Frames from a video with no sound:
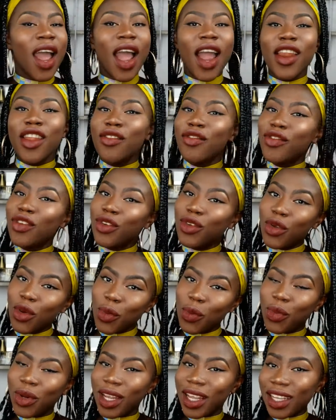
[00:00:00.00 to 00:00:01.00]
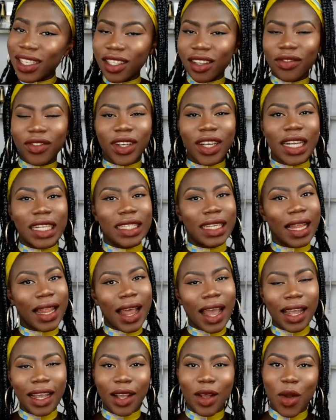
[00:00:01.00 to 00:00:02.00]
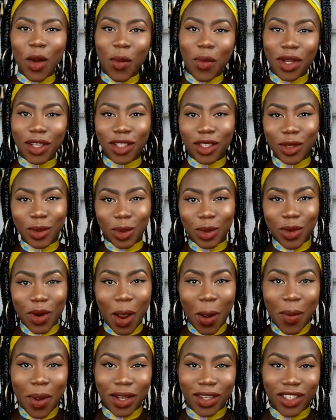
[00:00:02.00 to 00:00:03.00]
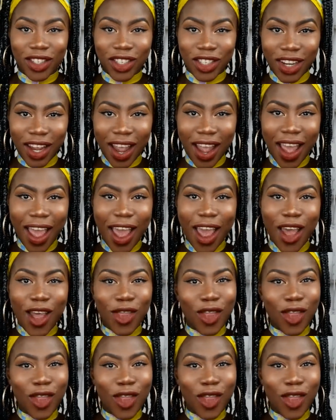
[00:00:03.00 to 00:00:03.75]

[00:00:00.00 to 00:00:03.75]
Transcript: and if you do, please don't forget to like, comment, subscribe and share.